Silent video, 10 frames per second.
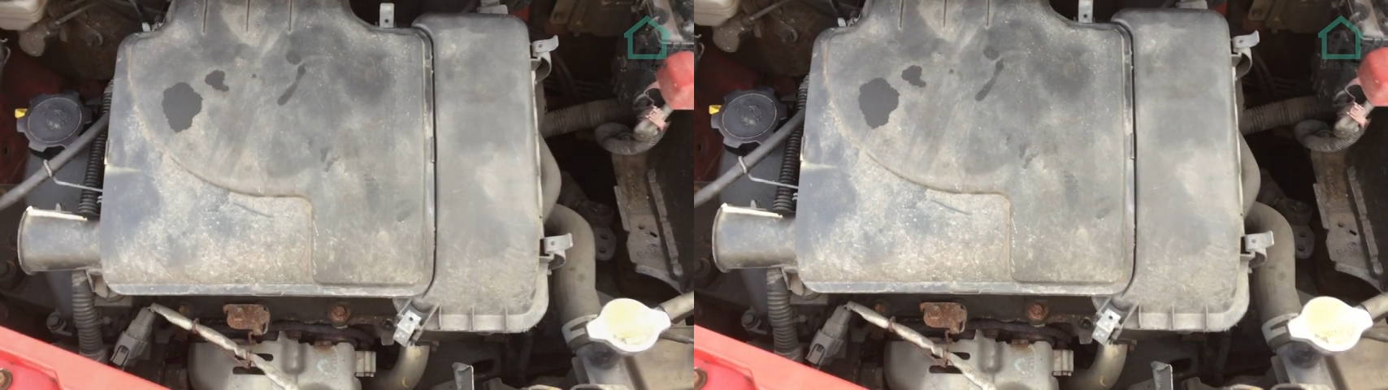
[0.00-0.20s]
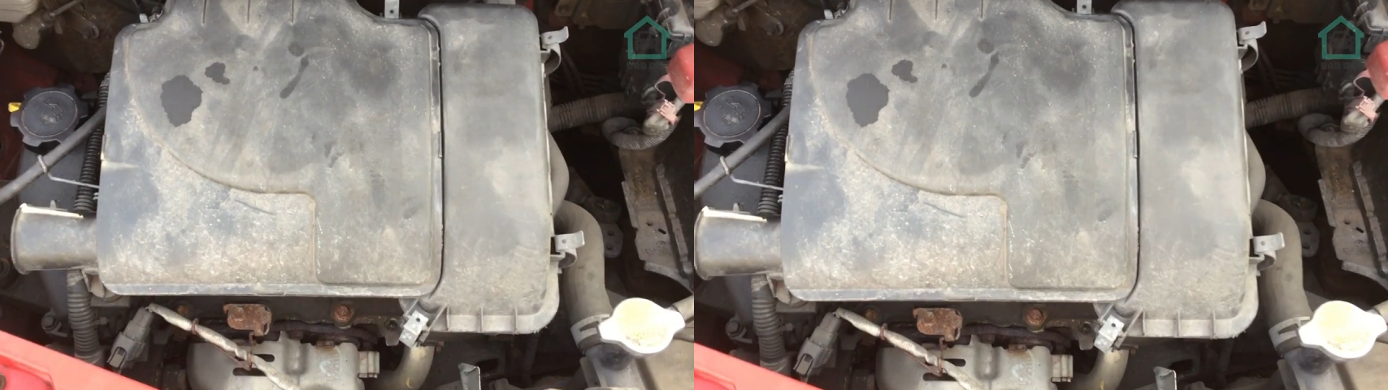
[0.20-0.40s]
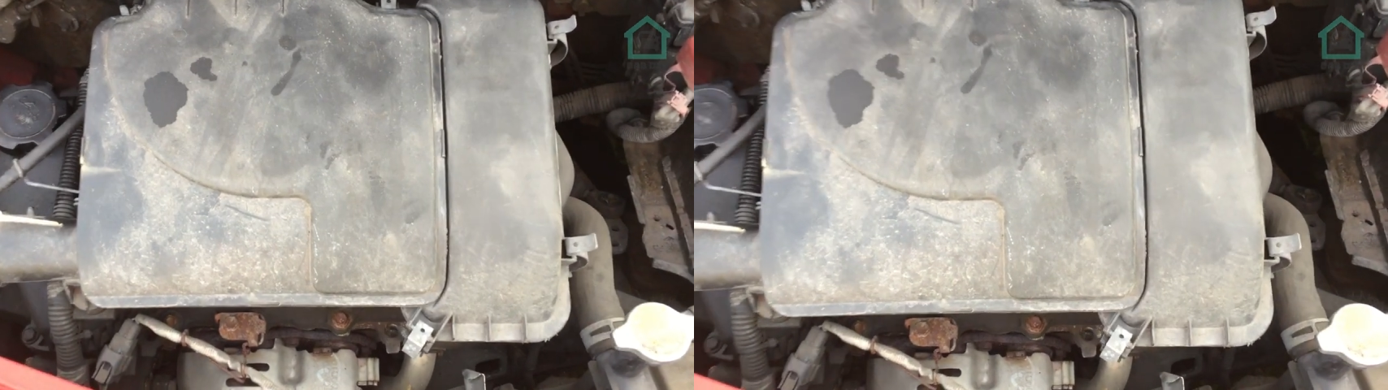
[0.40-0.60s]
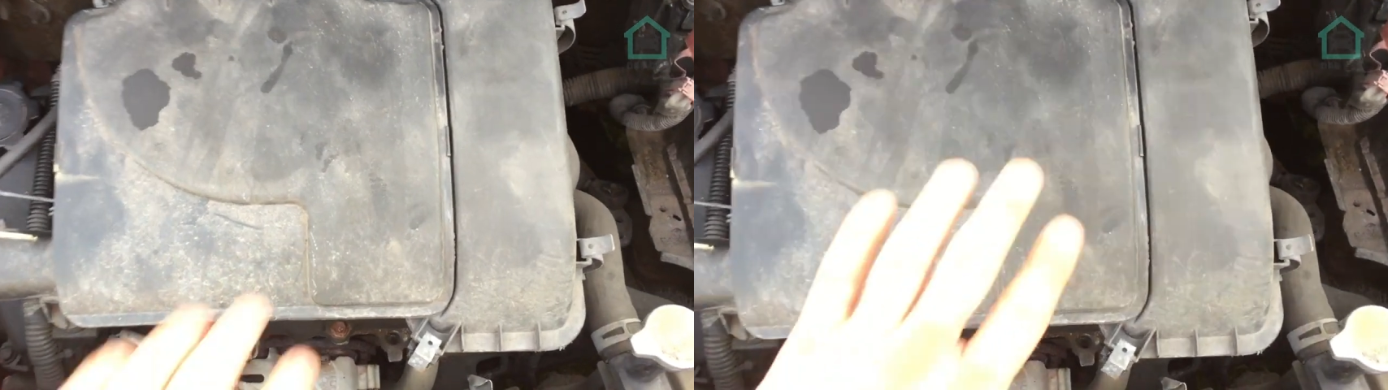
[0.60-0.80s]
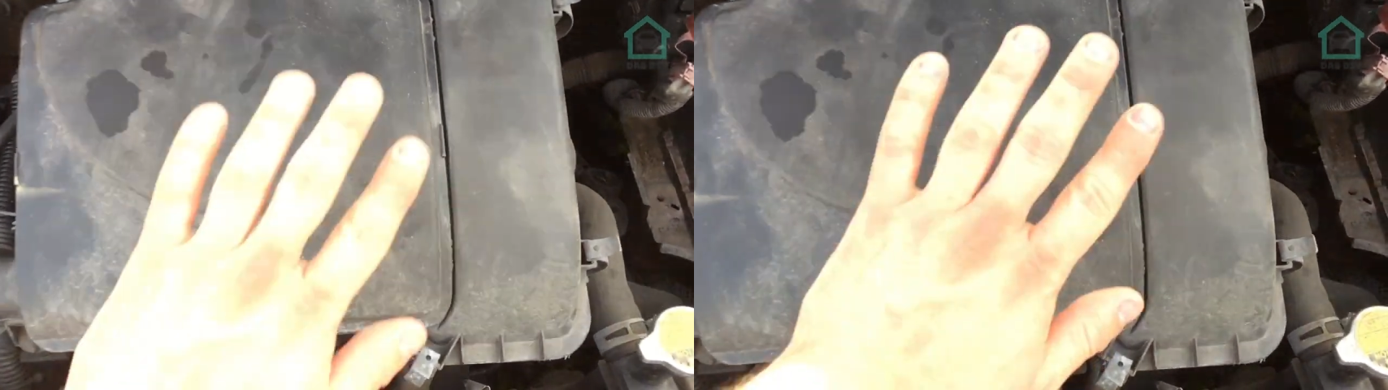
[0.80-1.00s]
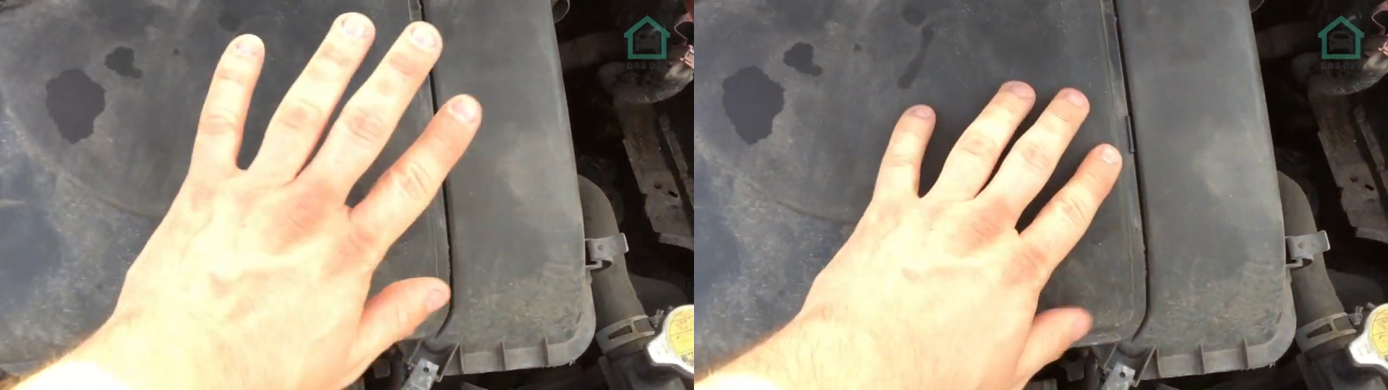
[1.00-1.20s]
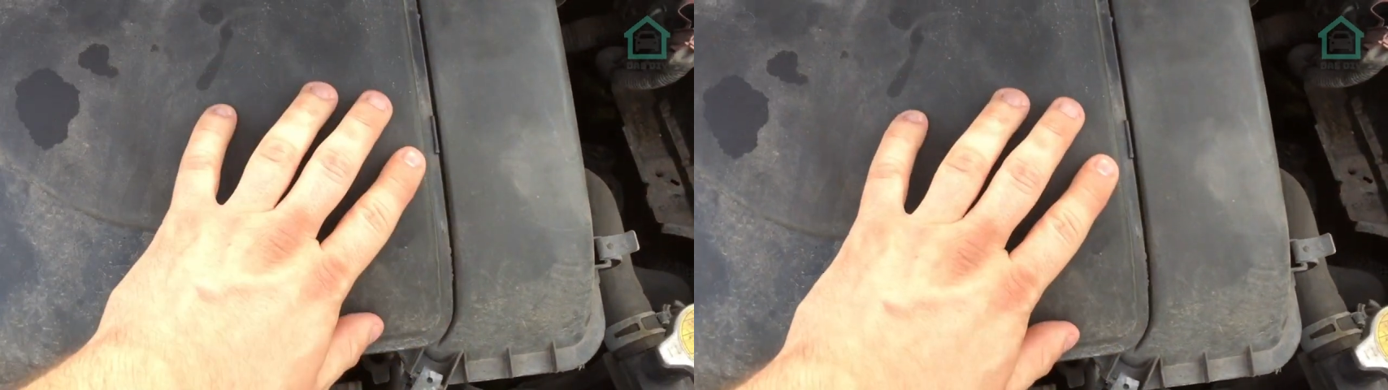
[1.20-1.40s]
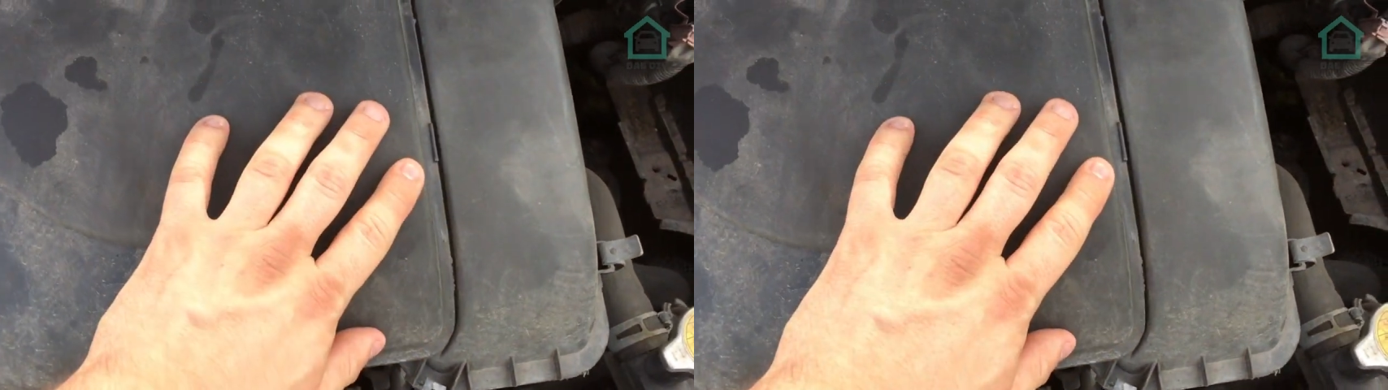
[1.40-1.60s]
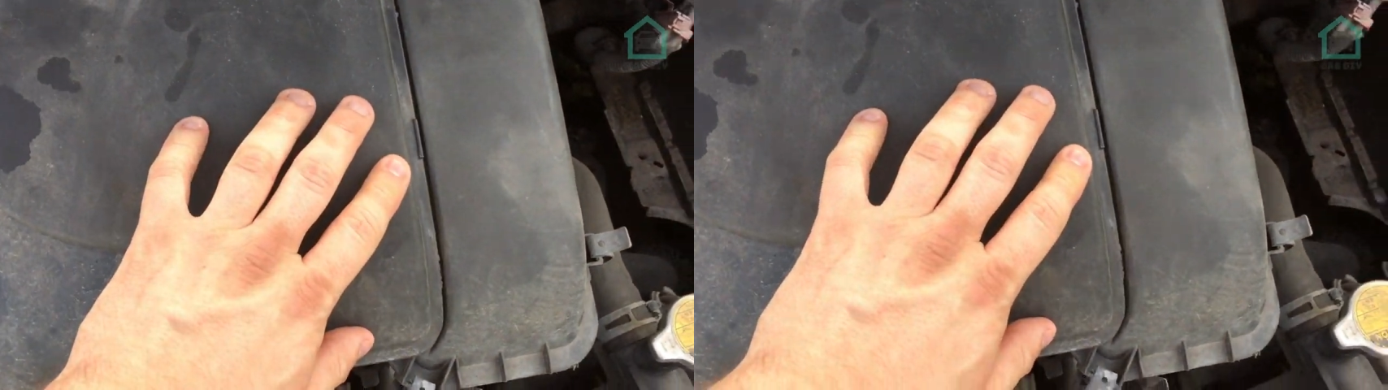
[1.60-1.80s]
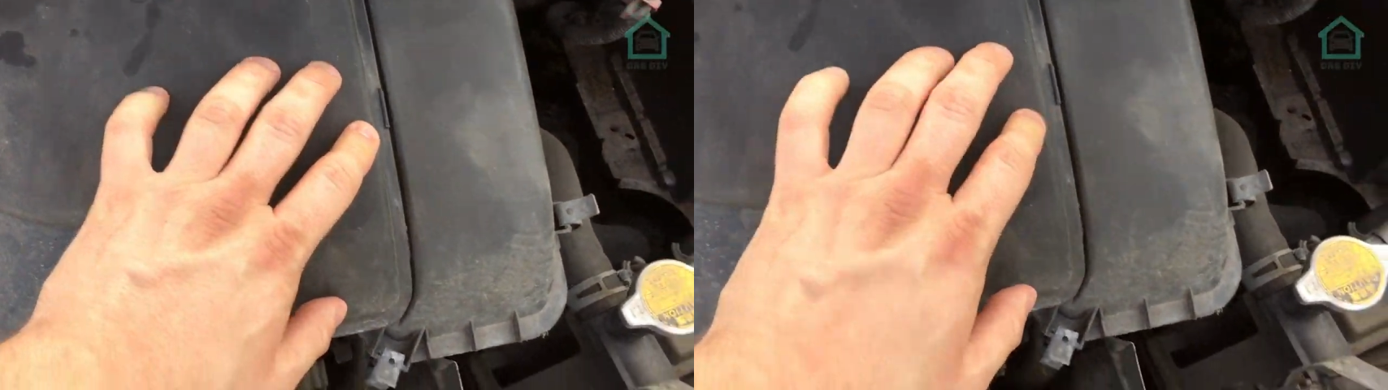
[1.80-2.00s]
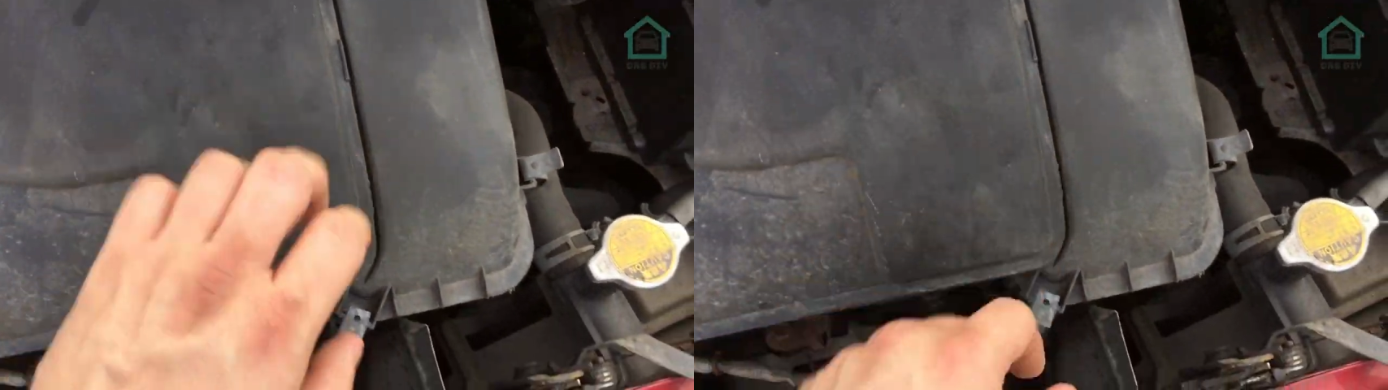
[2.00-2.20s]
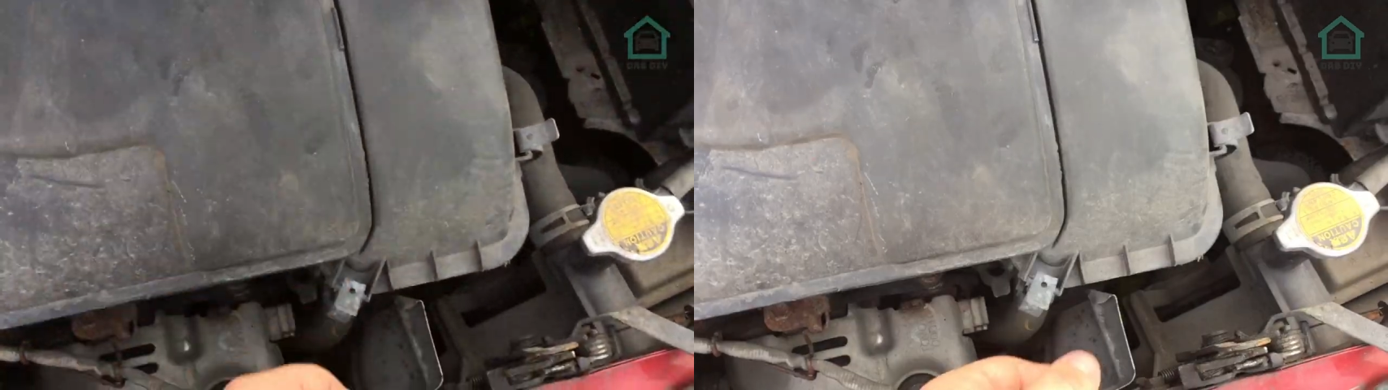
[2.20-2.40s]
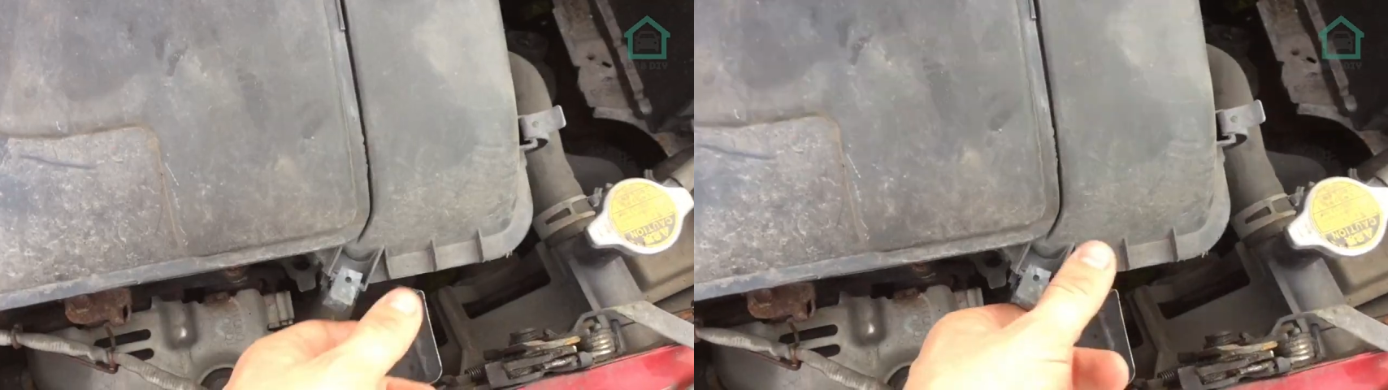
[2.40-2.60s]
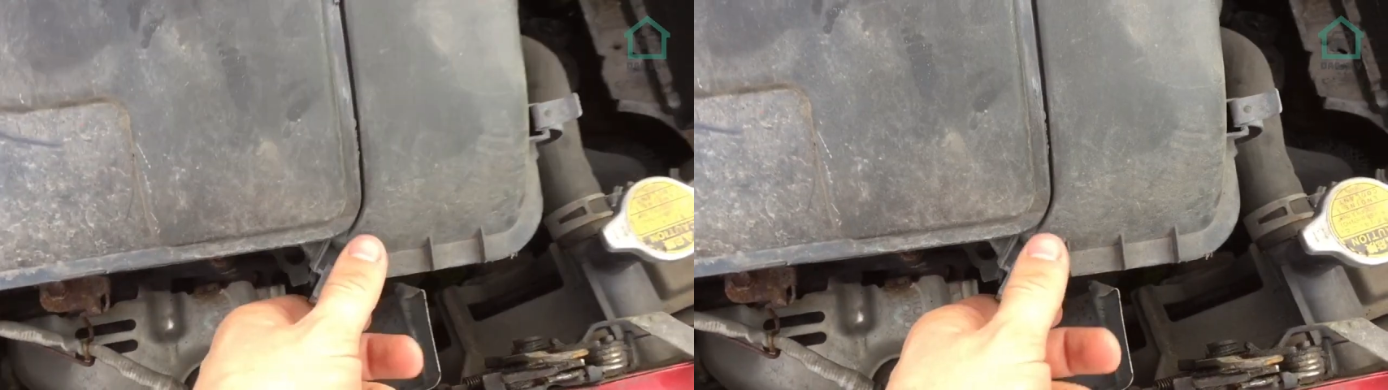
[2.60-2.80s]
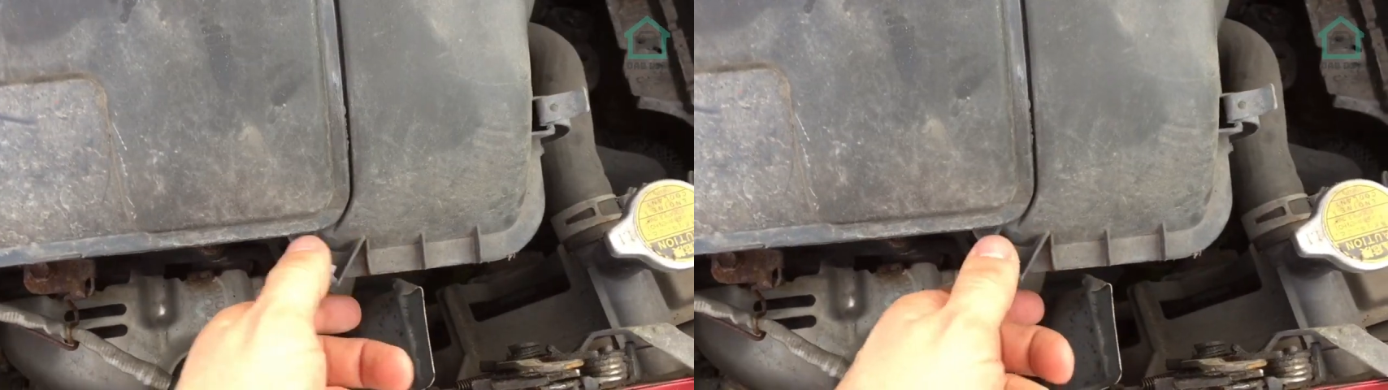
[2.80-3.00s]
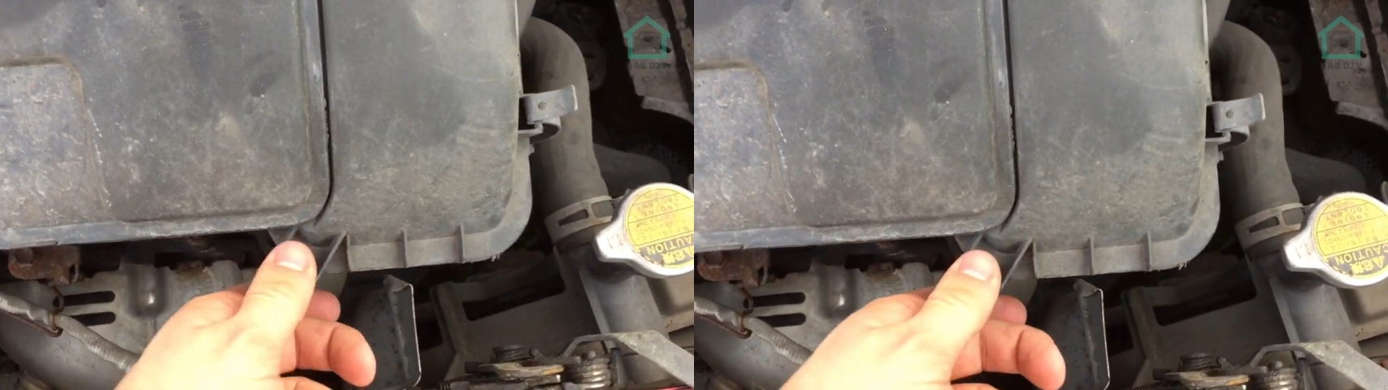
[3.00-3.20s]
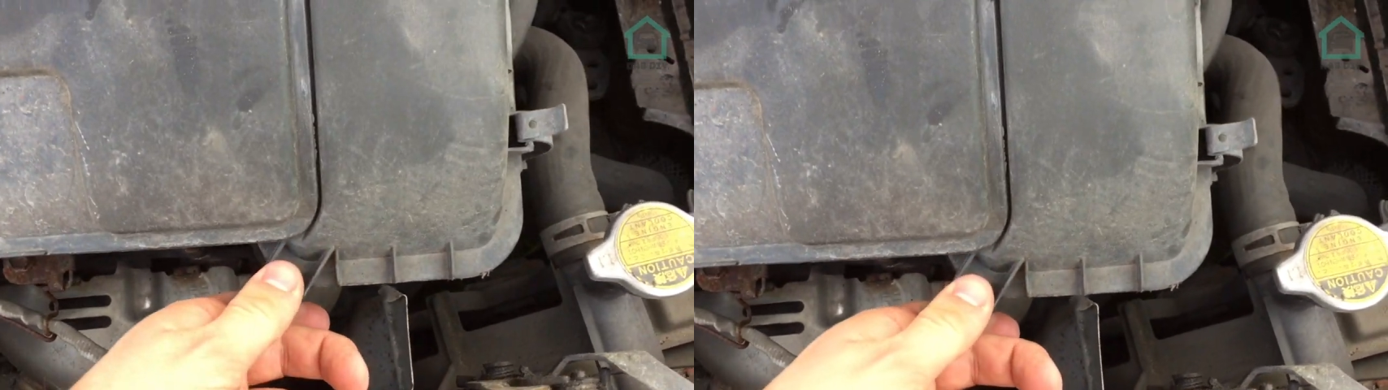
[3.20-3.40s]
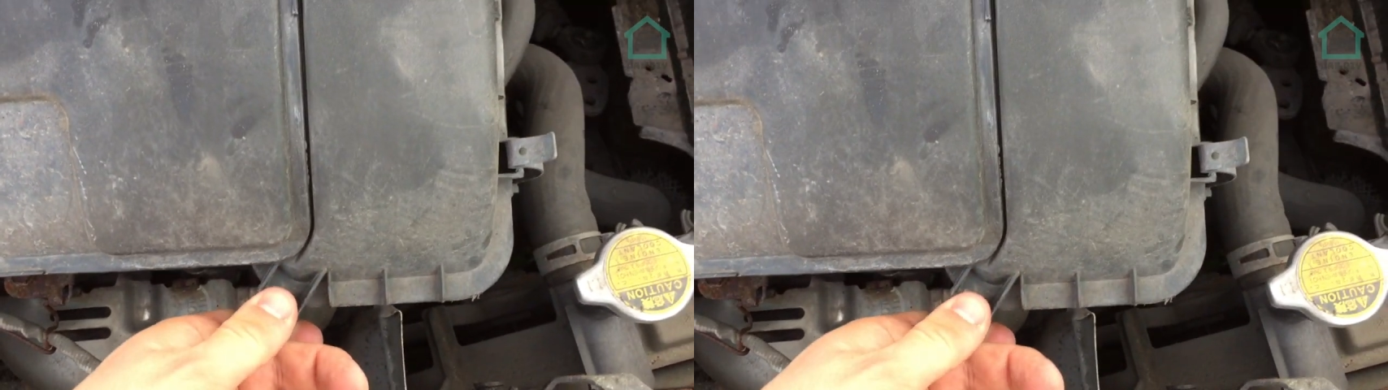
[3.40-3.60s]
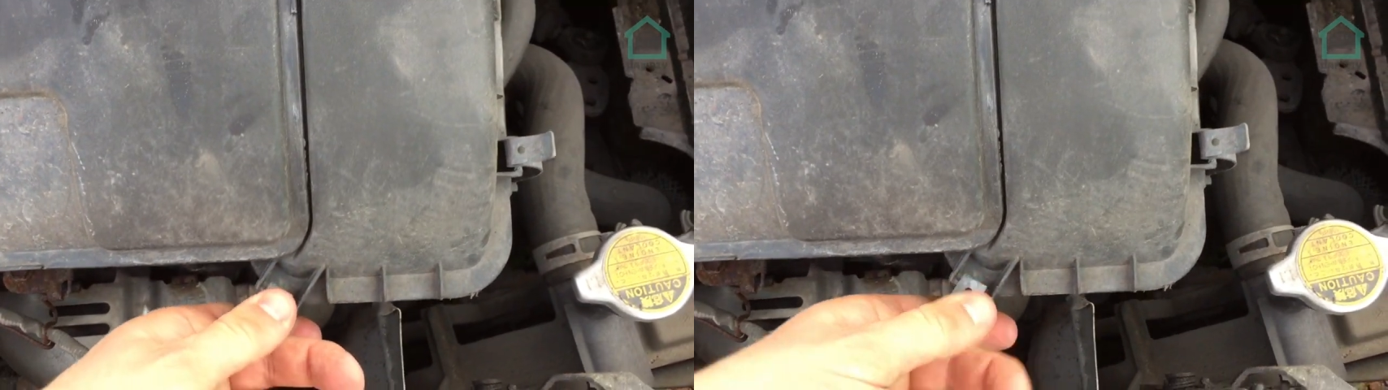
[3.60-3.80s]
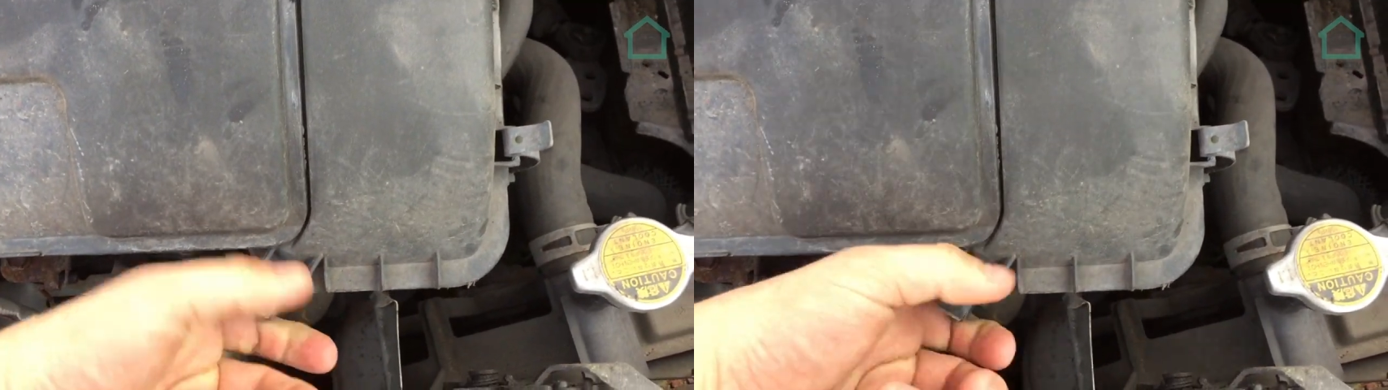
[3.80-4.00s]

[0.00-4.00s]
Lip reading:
[unreadable: no face in view]